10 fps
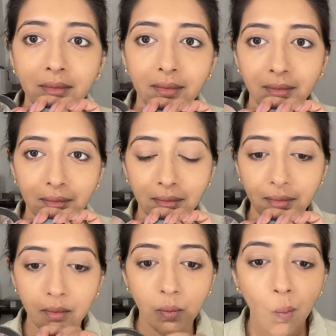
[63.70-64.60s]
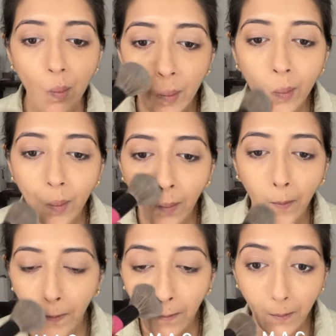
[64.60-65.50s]
I'm using the MAC
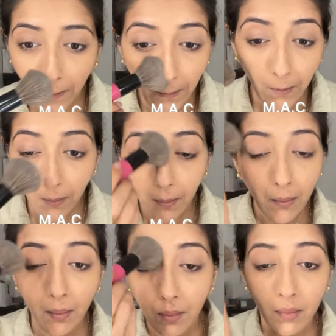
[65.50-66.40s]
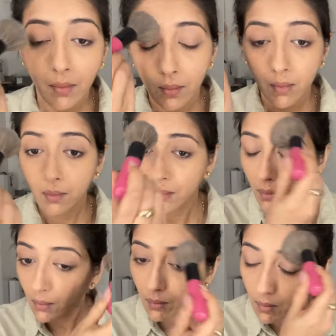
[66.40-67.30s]
Studio Fix Plus
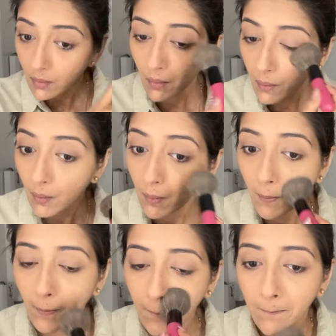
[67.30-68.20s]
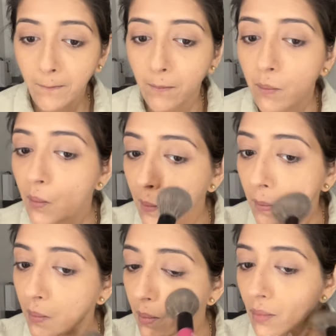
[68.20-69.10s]
powder foundation.
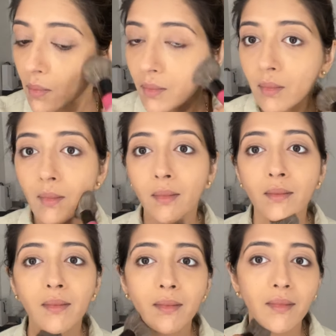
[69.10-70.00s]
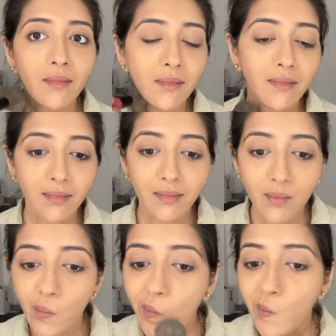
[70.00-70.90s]
It's actually a
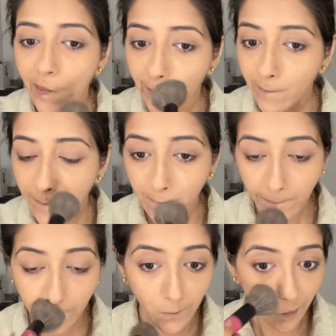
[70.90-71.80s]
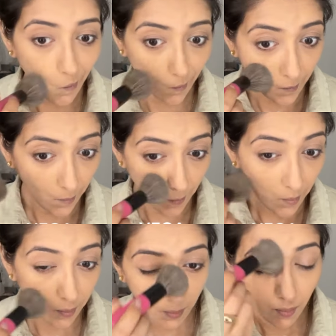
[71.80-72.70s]
foundation which is powder based and it
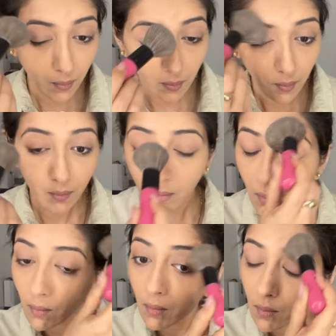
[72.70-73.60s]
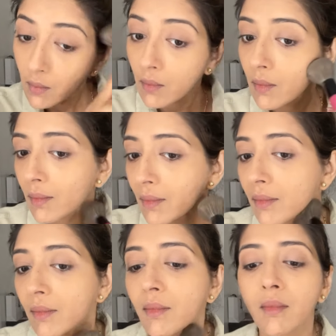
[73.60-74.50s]
can be touched up. You can't go
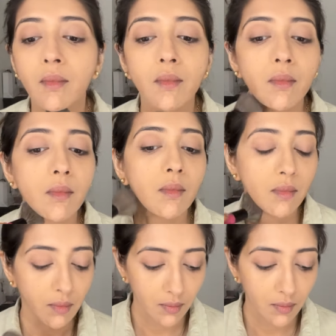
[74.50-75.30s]
wrong. And if you